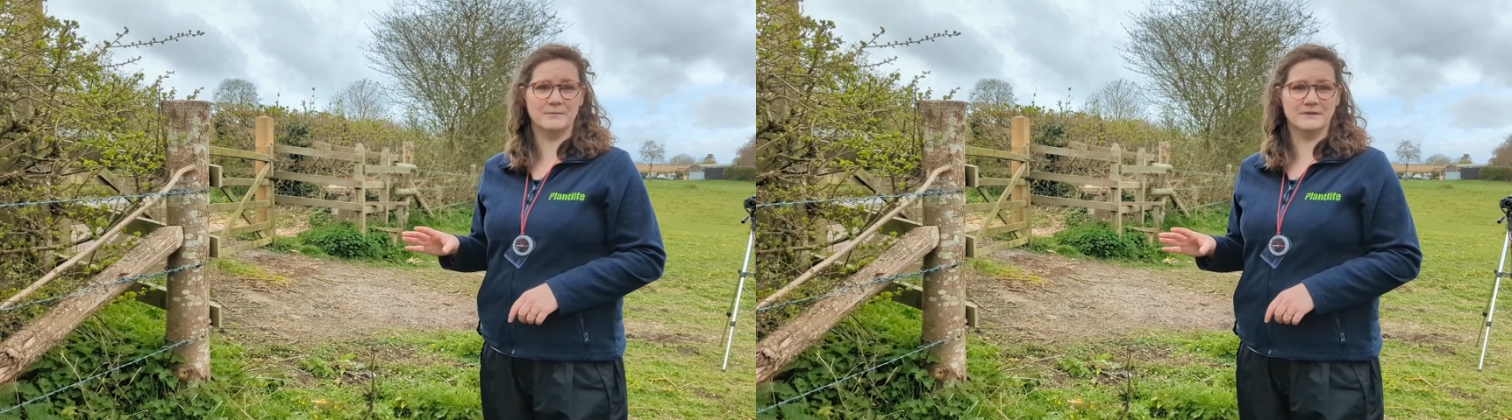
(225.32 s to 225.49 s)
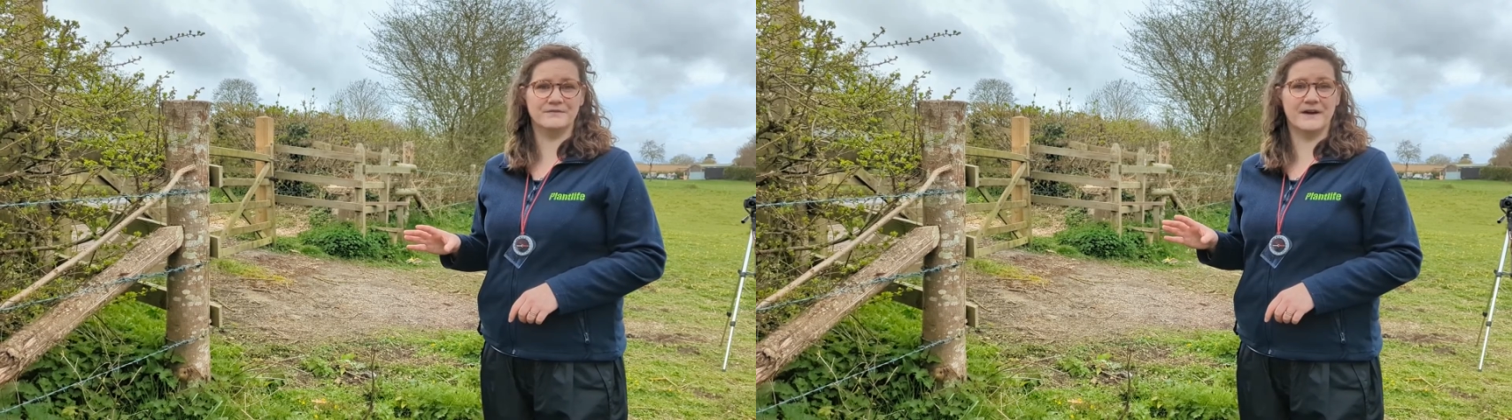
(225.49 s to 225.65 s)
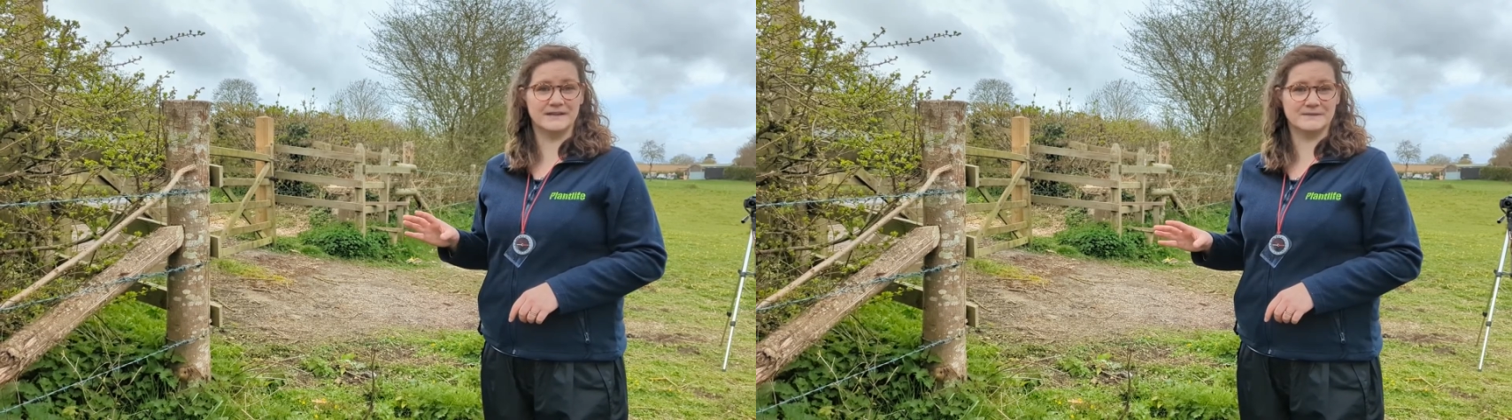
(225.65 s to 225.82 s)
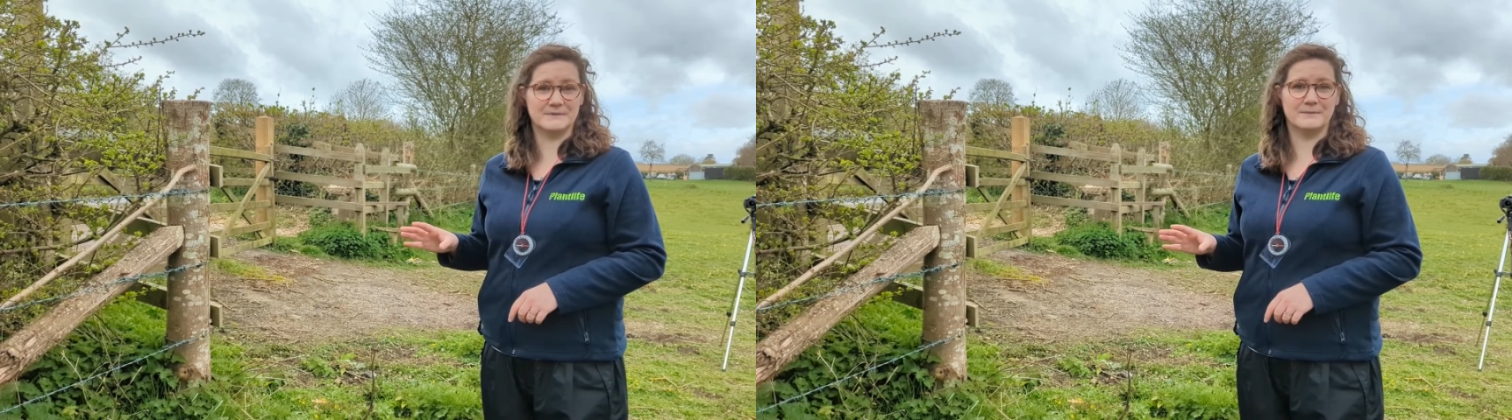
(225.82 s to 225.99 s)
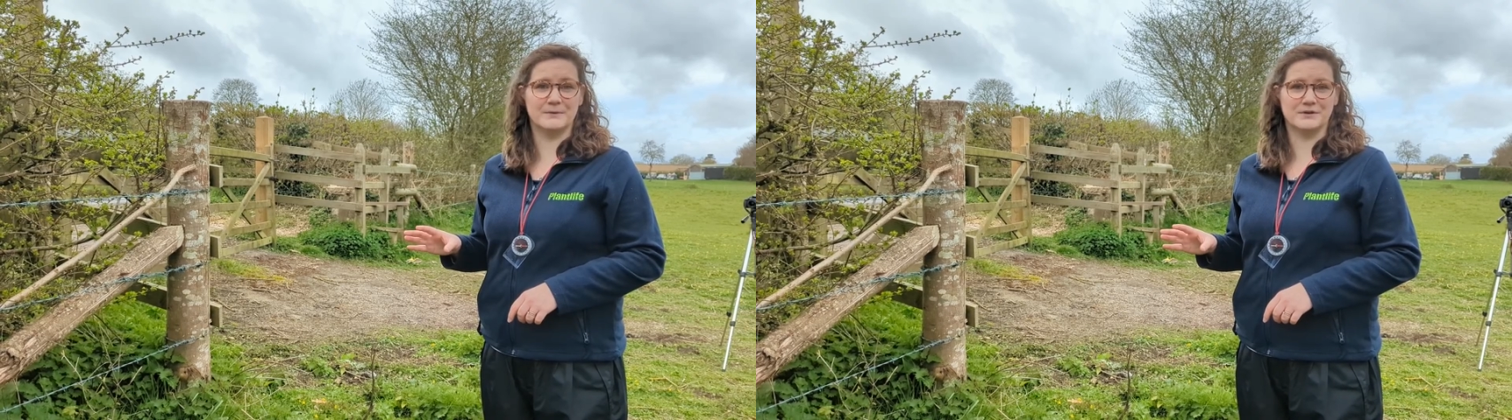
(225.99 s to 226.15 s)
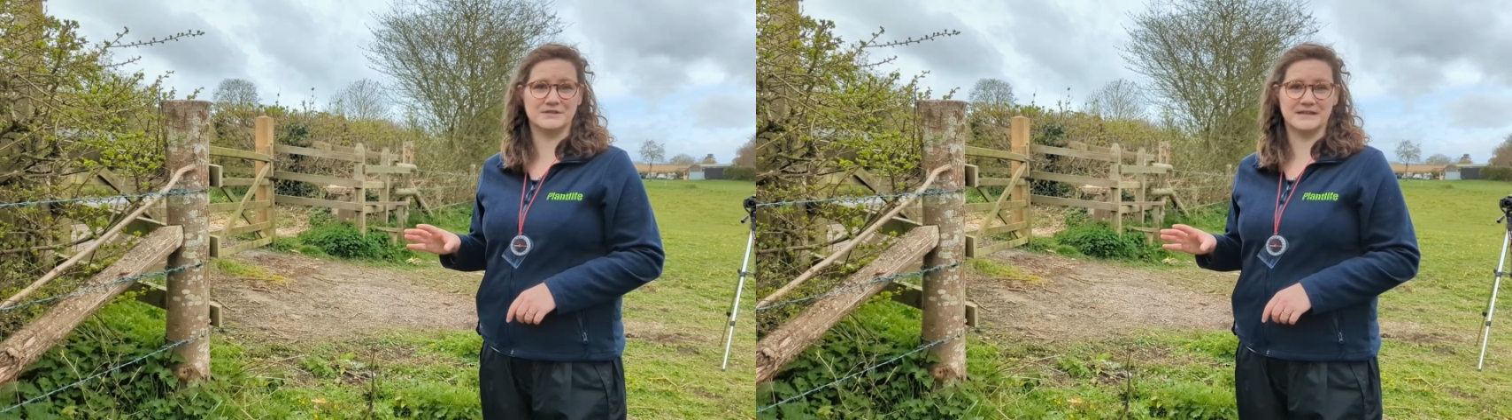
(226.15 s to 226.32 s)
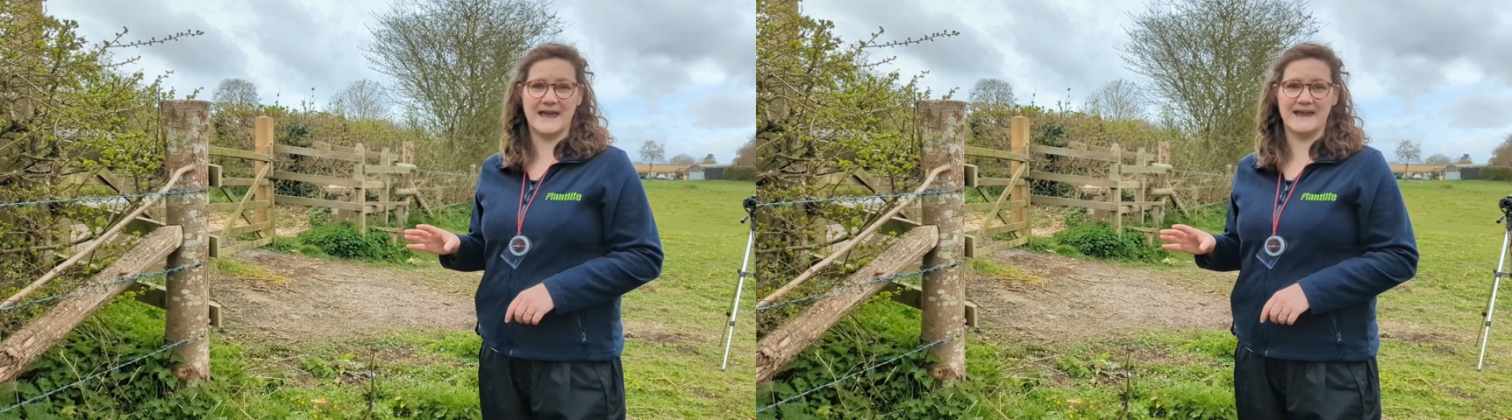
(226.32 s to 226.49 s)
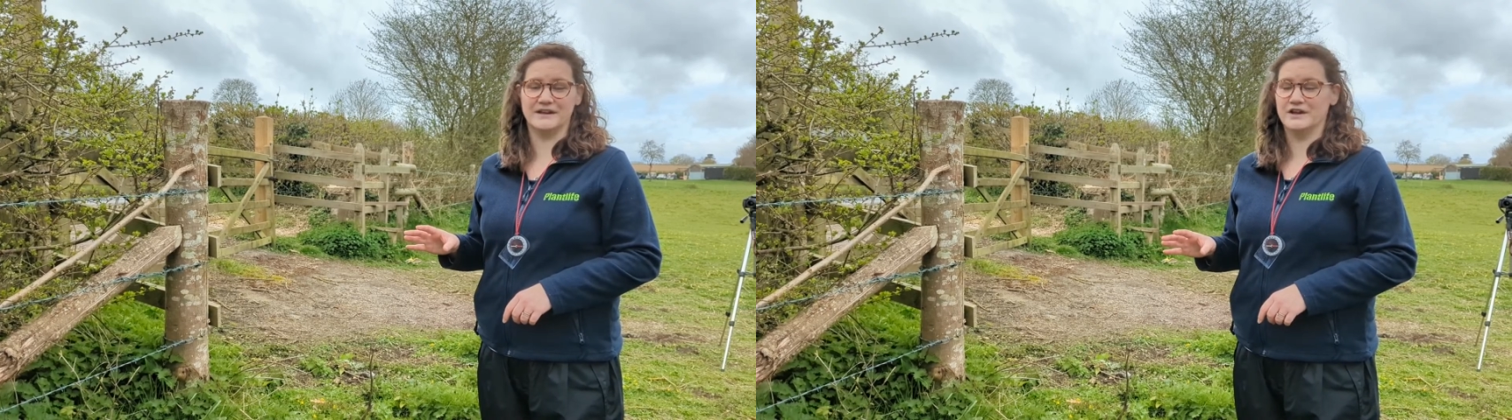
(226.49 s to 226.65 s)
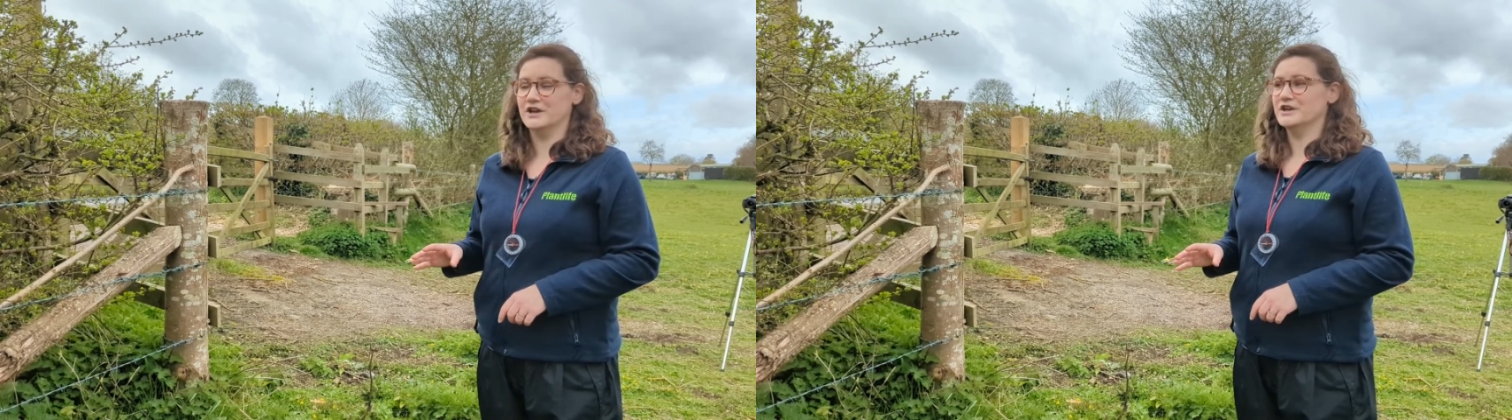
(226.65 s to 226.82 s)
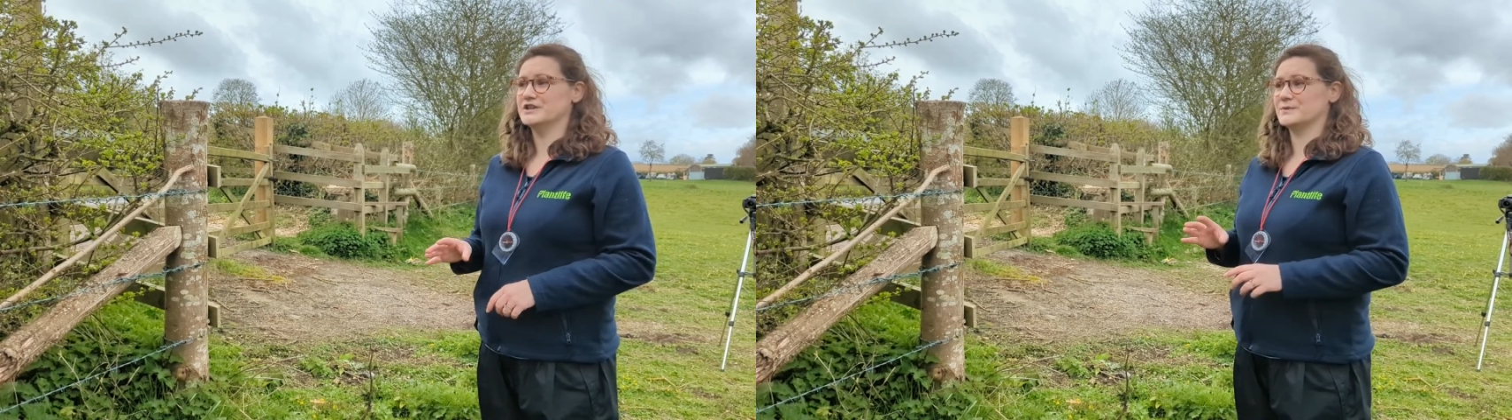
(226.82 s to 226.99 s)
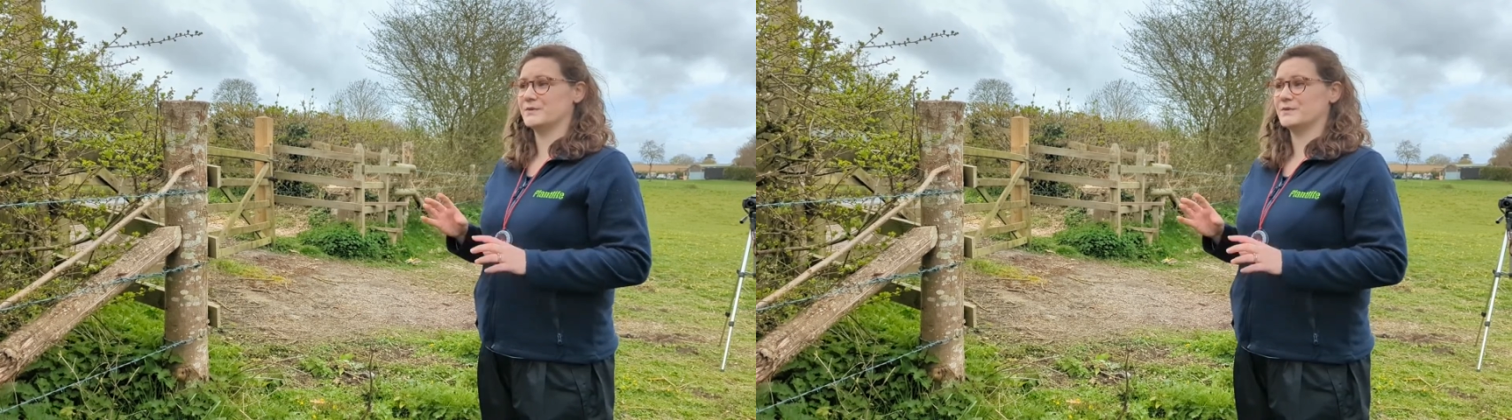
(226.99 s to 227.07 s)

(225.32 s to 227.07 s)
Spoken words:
me find my plot again. So